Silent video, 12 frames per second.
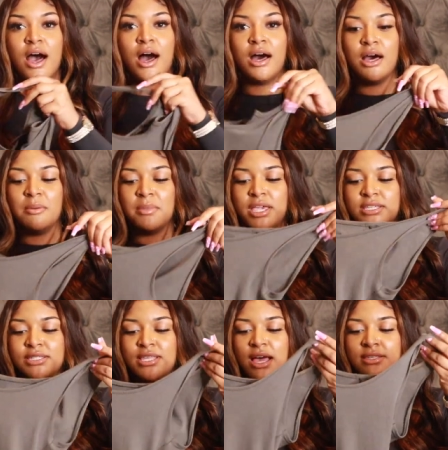Um, it
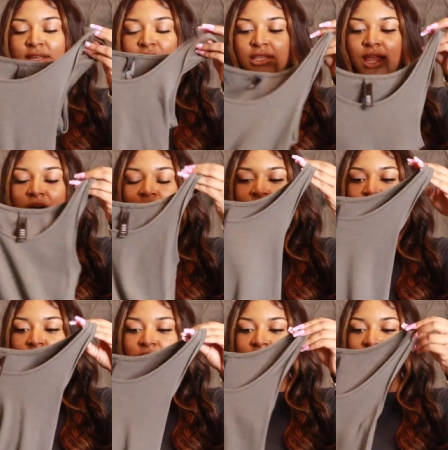just has a lot
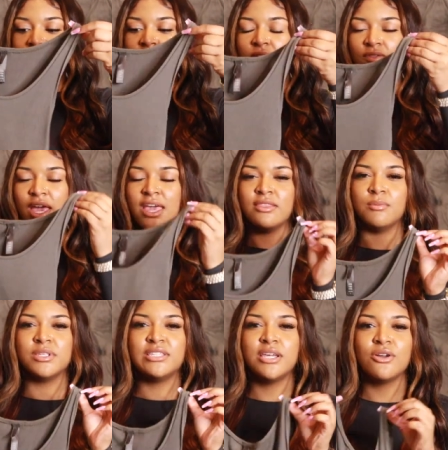more give and the
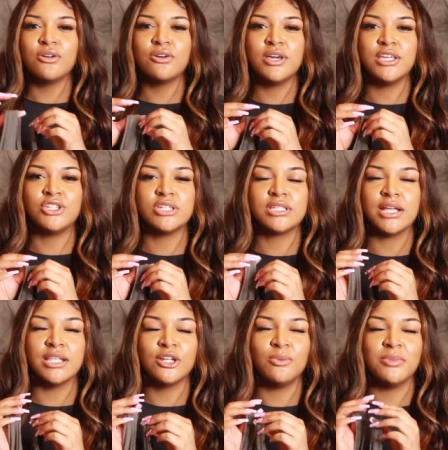material is just a
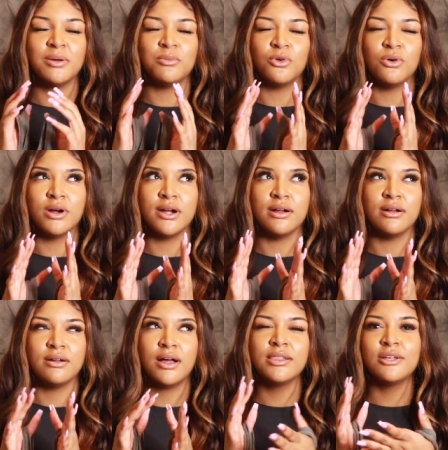little bit
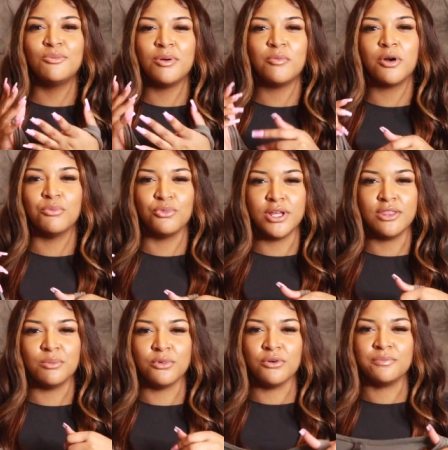more a little bit more
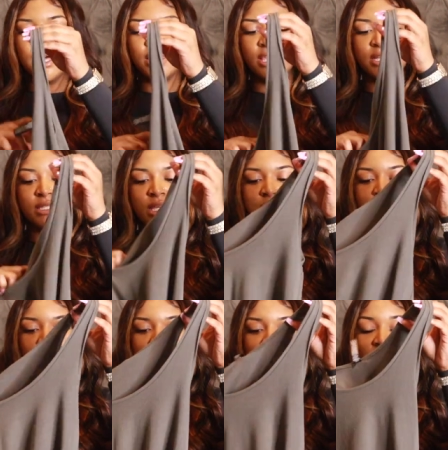breathable but this is
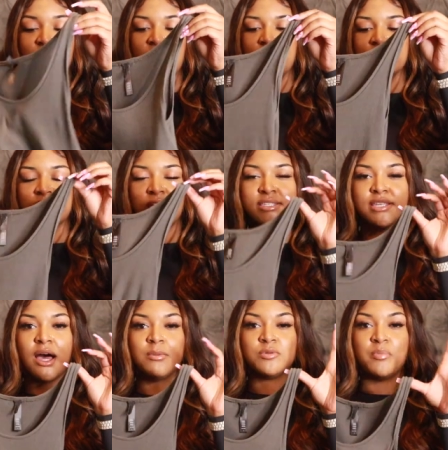one of my favorite tank
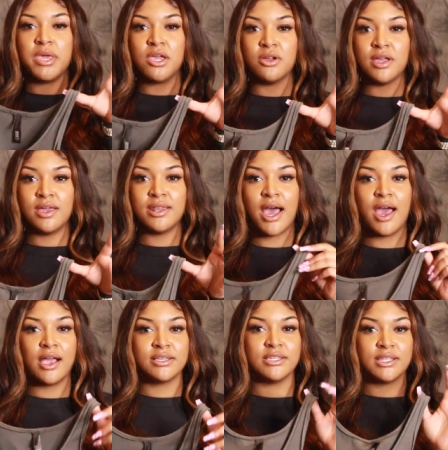tops period i
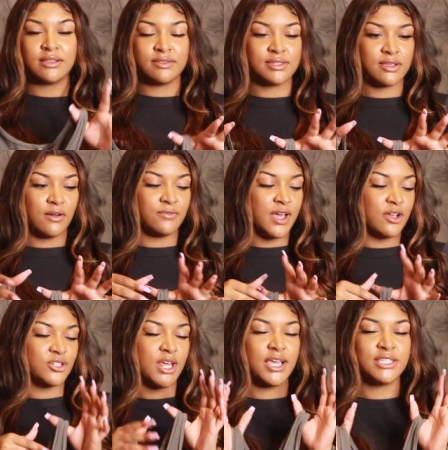actually like the soft
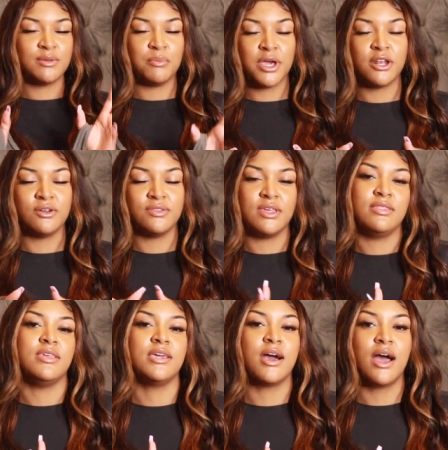lounge tanks better
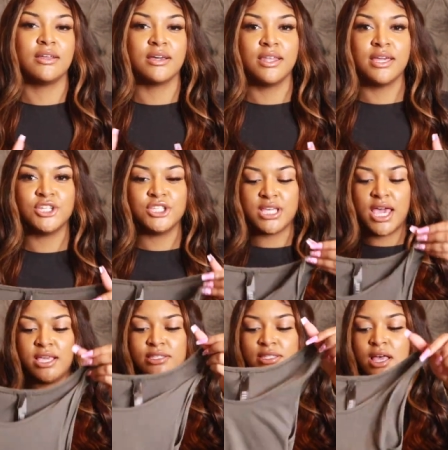than the cotton collection
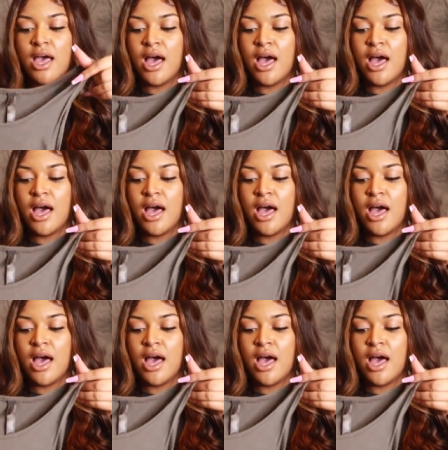tanks